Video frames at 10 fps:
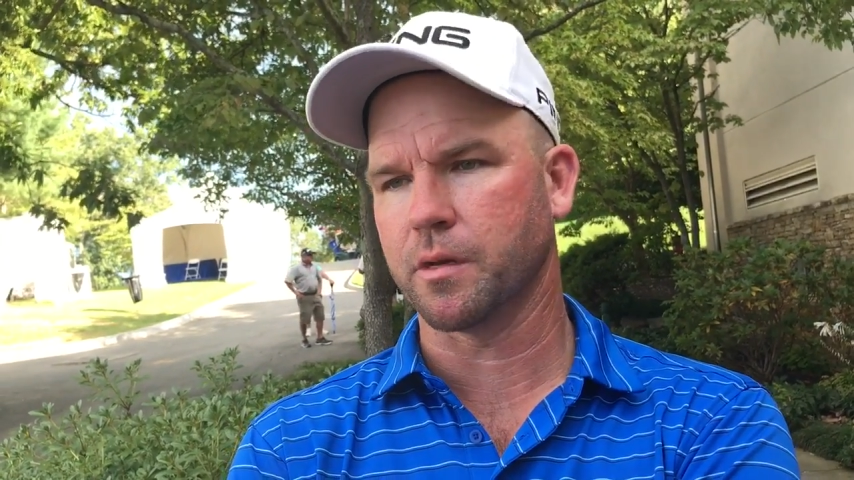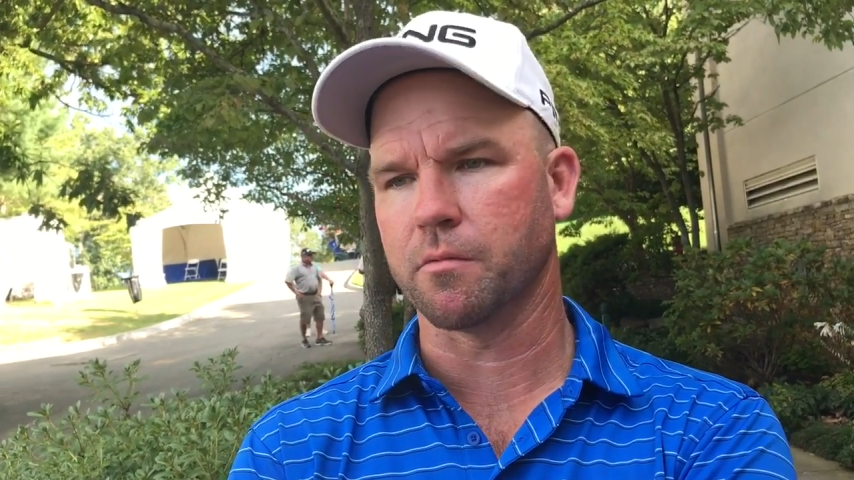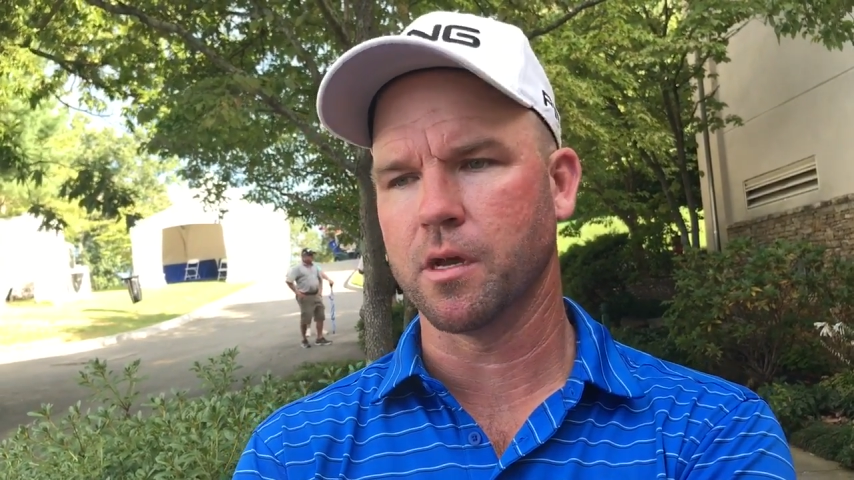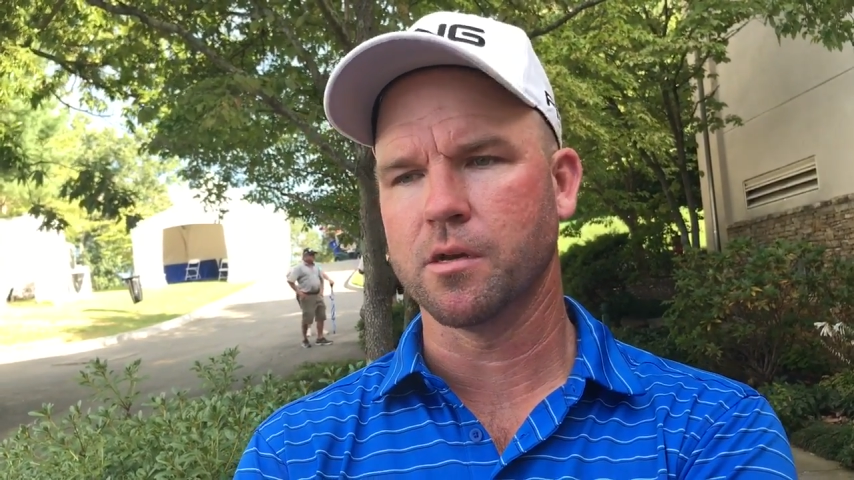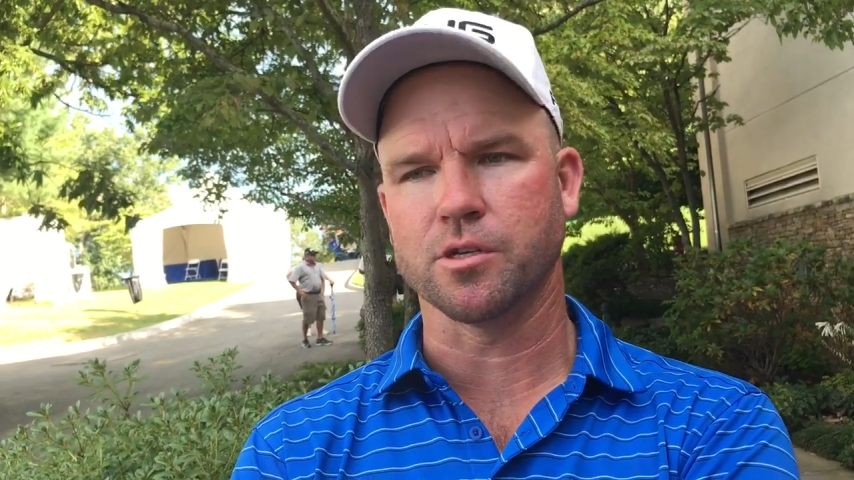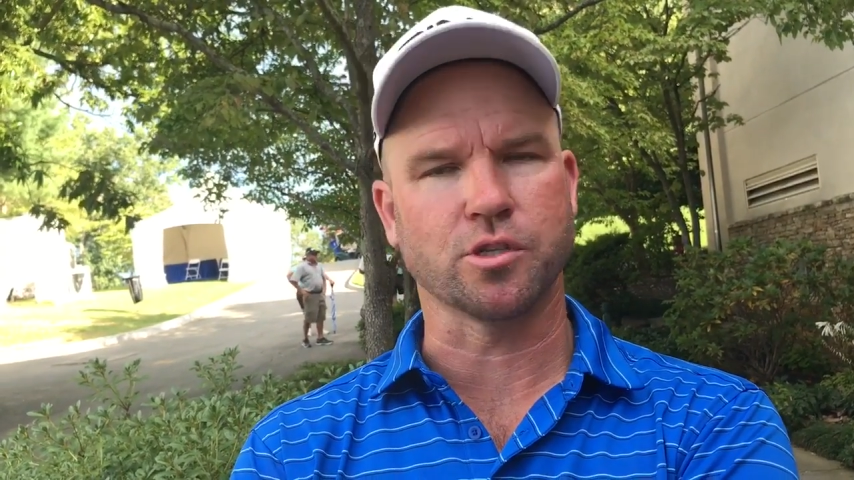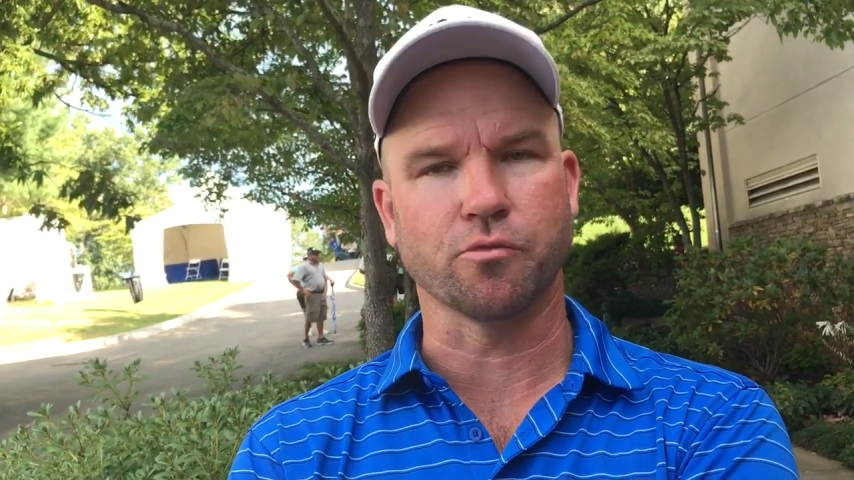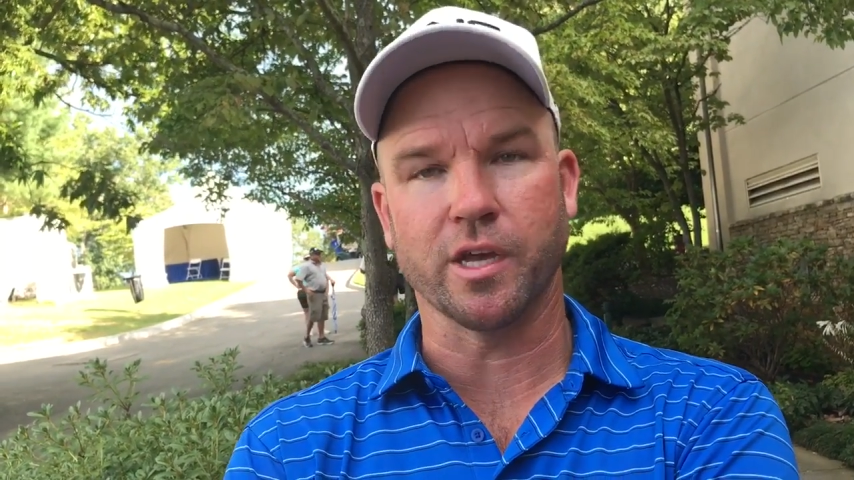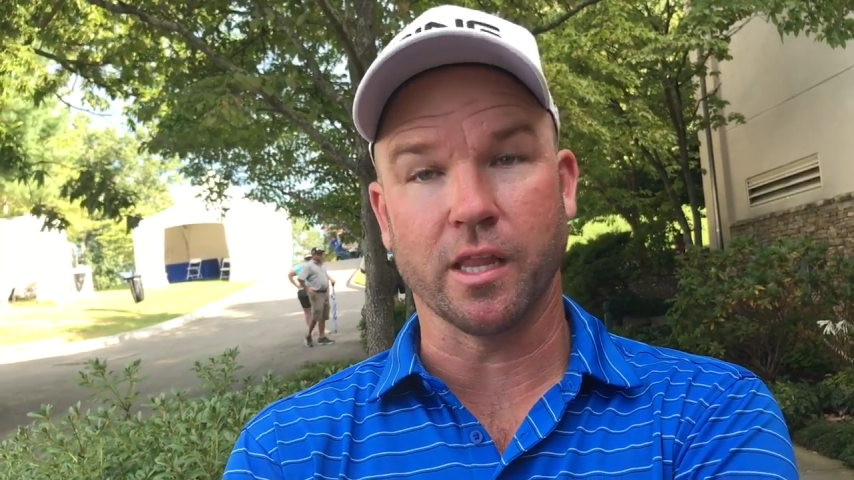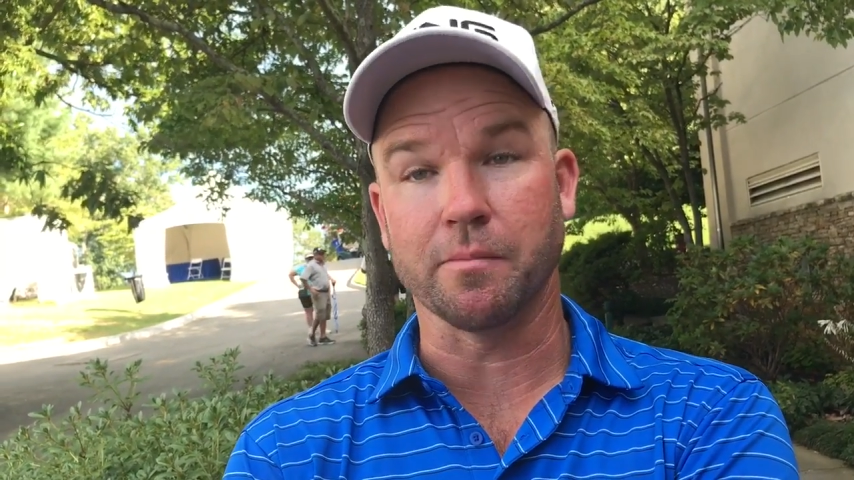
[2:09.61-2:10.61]
and just
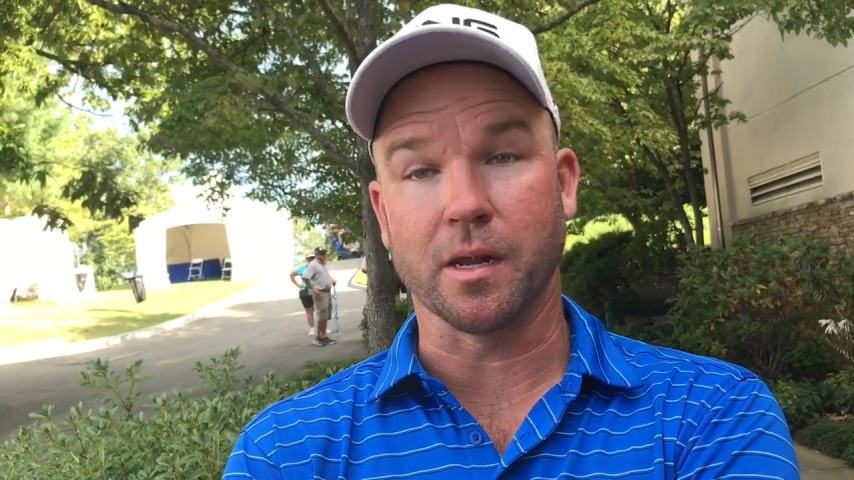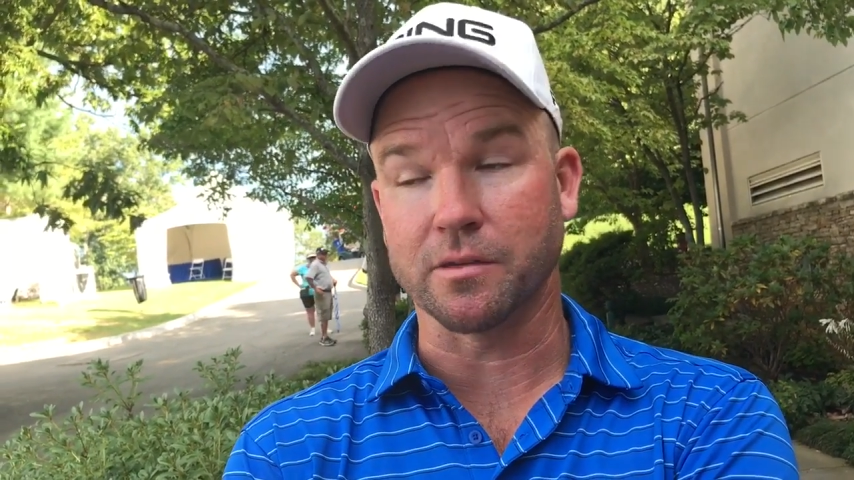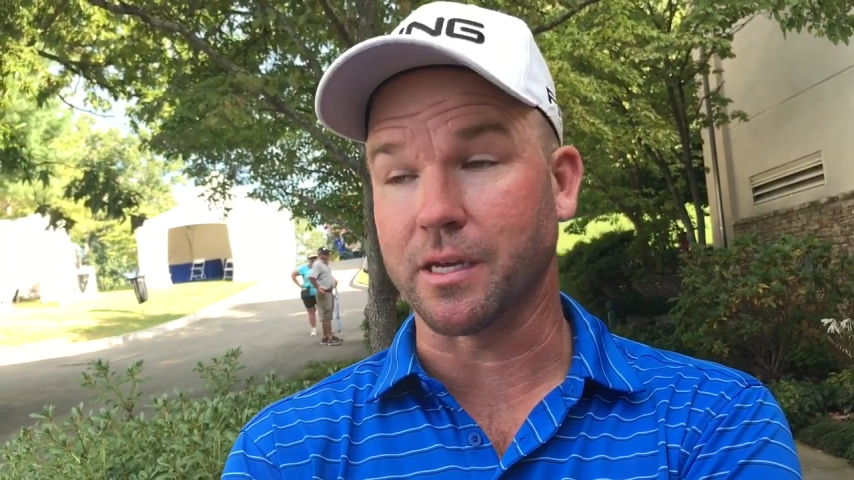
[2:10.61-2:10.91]
don't tell anybody.